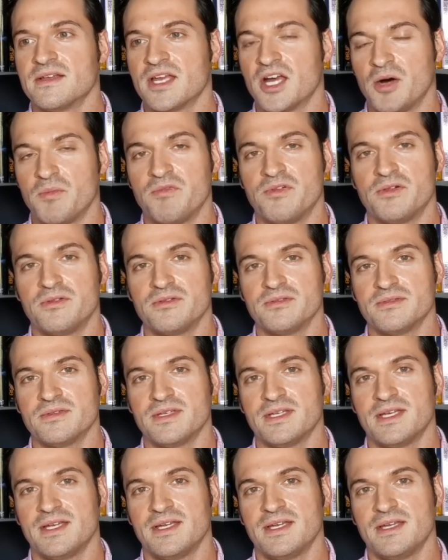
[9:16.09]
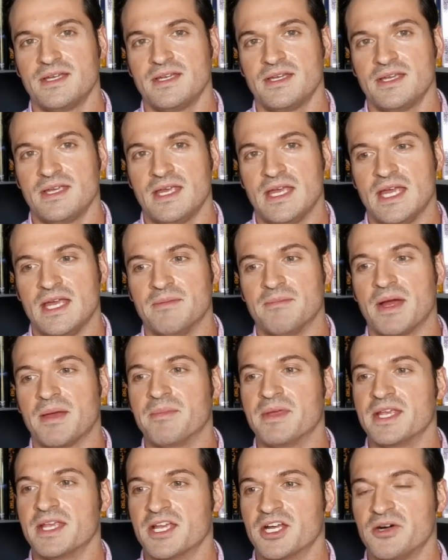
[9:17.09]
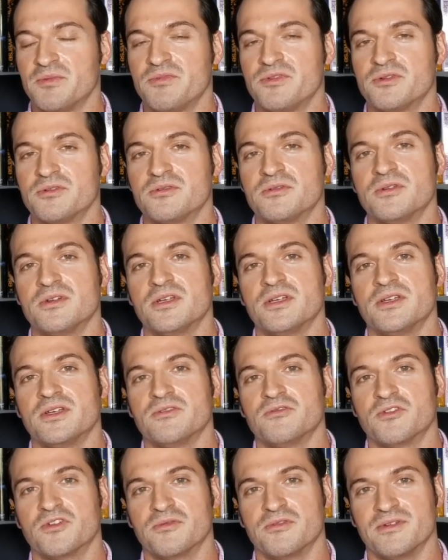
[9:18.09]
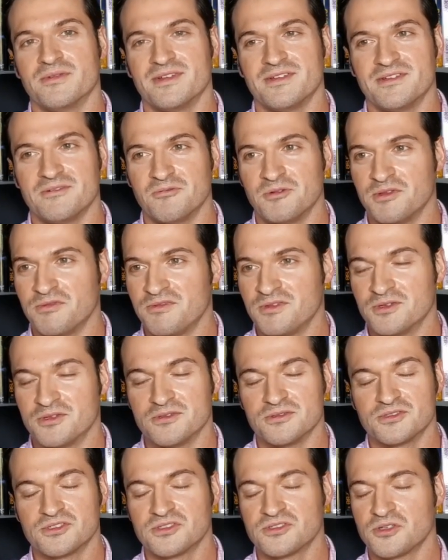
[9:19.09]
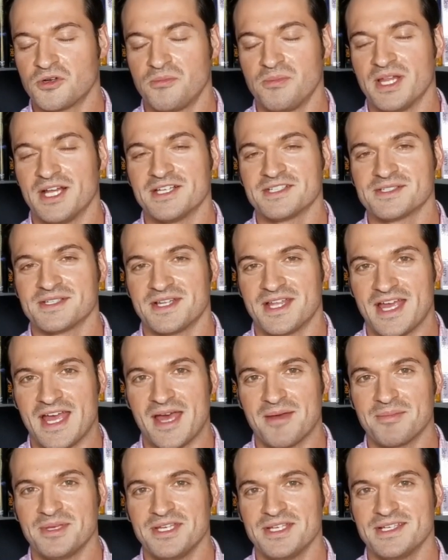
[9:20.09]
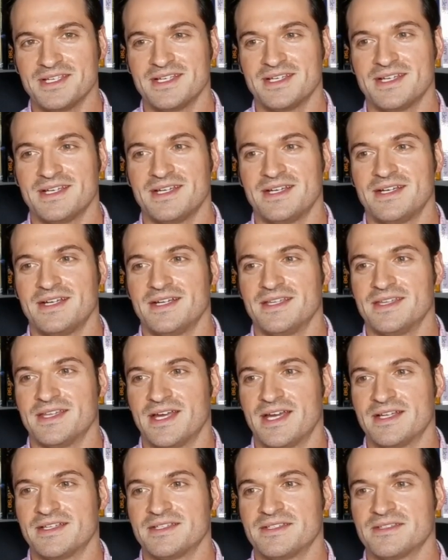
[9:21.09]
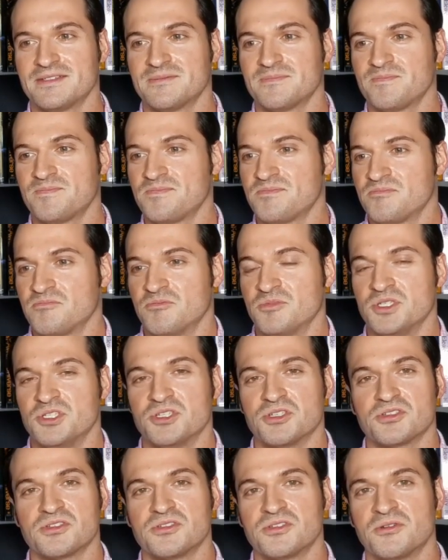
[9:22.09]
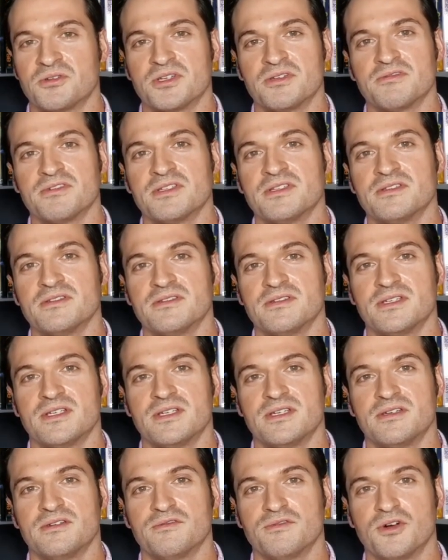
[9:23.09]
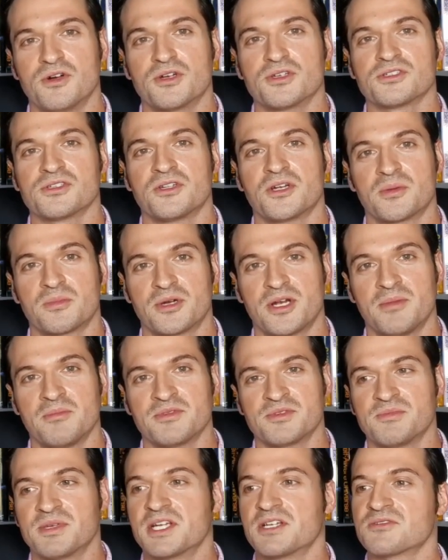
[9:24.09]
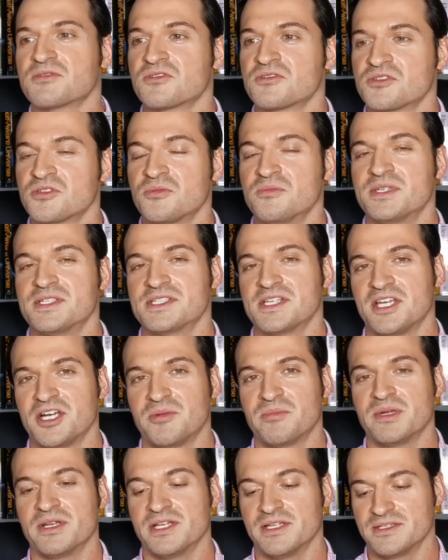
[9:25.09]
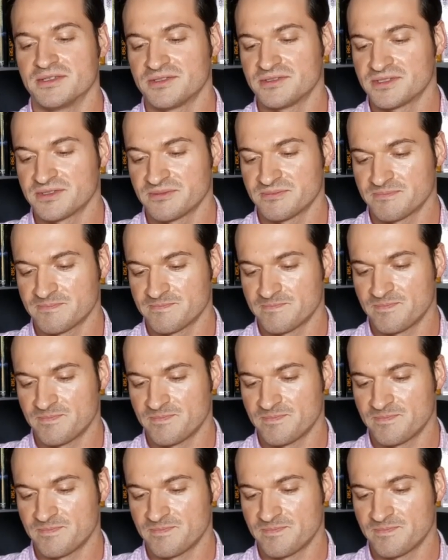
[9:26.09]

helpful, and by being helpful, we feel so blessed and happy that we just don't even focus on our problems because we're so busy helping others.